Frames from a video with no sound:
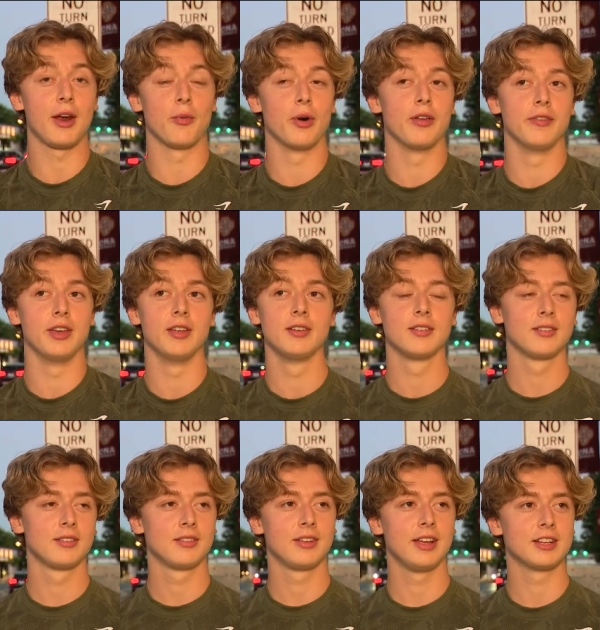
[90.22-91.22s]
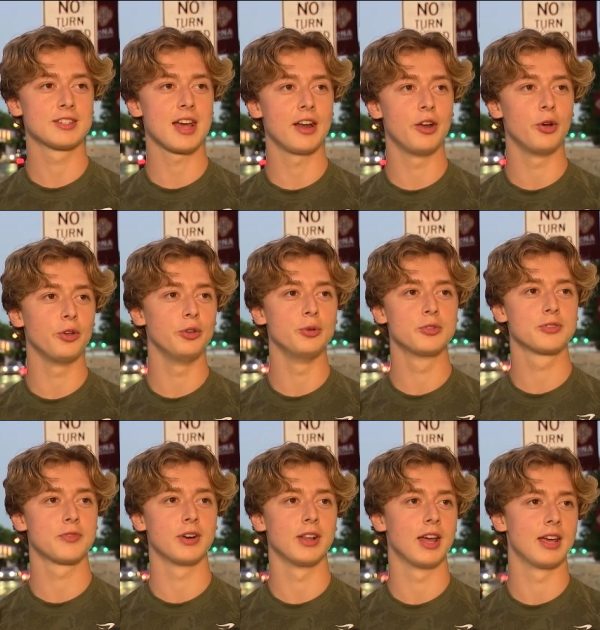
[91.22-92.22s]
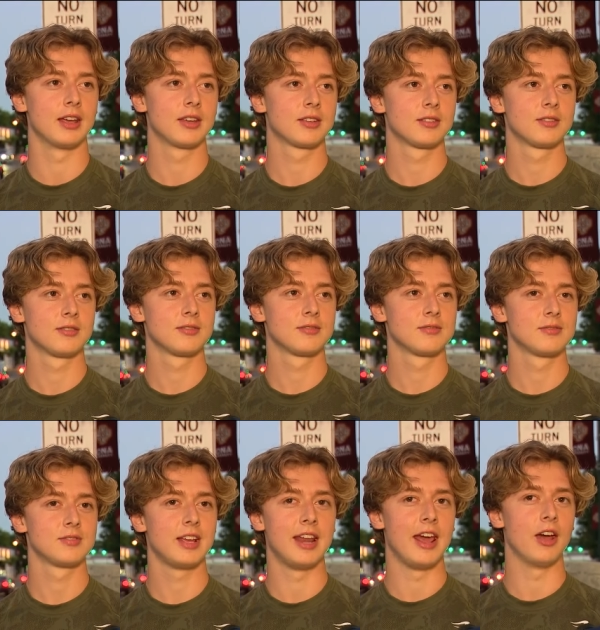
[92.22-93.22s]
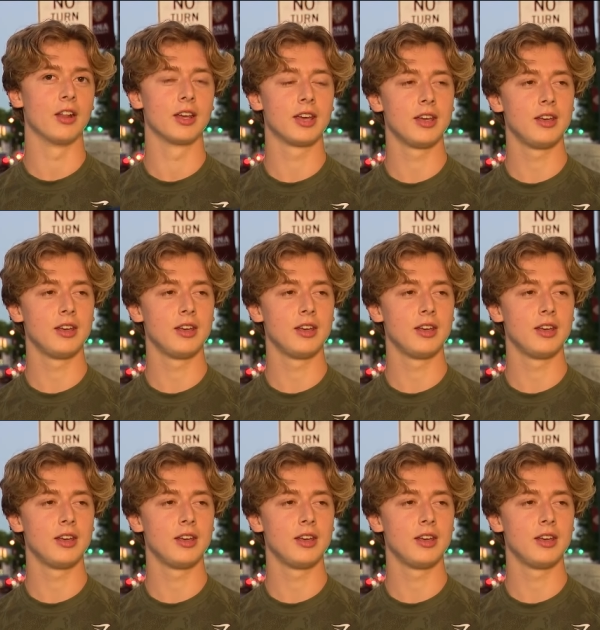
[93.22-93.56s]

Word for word: get rid of it. It's got no use for like inhaling